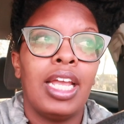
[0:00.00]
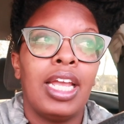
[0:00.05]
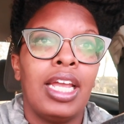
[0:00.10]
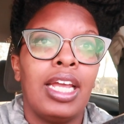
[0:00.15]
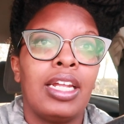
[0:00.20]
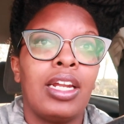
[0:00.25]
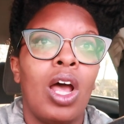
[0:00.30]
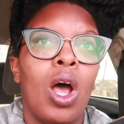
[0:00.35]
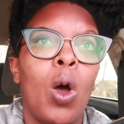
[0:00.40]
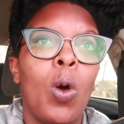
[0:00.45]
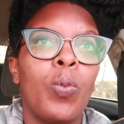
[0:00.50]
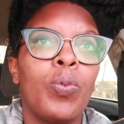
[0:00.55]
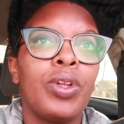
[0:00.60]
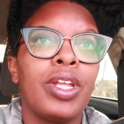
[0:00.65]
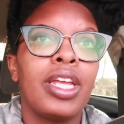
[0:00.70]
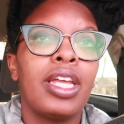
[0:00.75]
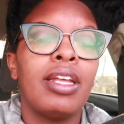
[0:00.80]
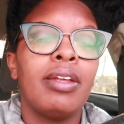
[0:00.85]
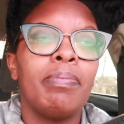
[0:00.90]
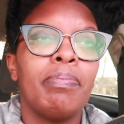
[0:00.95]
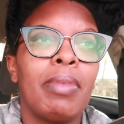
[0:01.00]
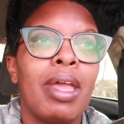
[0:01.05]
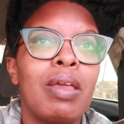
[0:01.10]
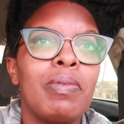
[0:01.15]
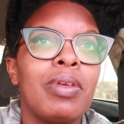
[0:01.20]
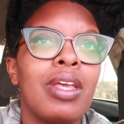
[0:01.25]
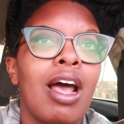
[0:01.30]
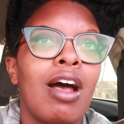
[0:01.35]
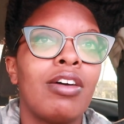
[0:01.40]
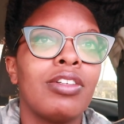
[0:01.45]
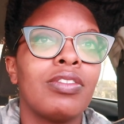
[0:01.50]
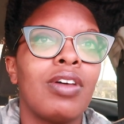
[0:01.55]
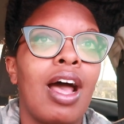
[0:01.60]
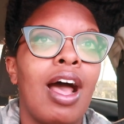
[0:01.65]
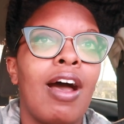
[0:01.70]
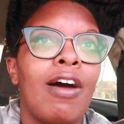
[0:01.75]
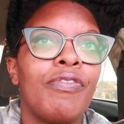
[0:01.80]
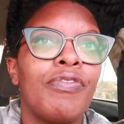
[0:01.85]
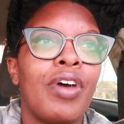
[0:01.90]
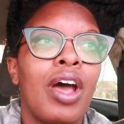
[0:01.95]
And hopefully, maybe I'll,
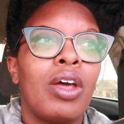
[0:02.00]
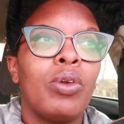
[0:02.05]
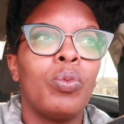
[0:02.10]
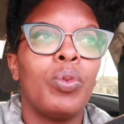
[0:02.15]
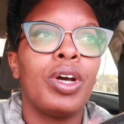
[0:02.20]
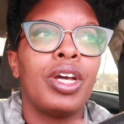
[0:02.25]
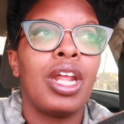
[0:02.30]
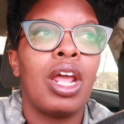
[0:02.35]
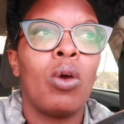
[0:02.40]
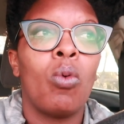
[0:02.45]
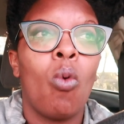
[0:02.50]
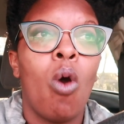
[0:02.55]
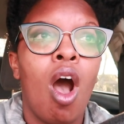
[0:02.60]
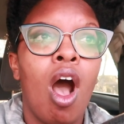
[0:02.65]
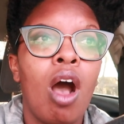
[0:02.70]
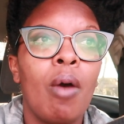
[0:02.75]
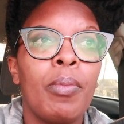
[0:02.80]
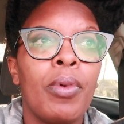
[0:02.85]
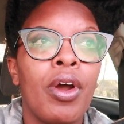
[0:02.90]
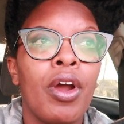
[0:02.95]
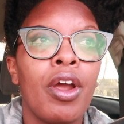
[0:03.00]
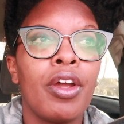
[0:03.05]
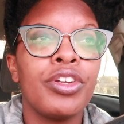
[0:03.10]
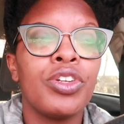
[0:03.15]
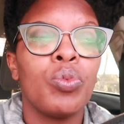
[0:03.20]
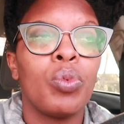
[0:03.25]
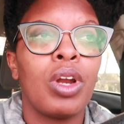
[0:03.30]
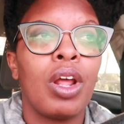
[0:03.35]
I'll find one at Walmart.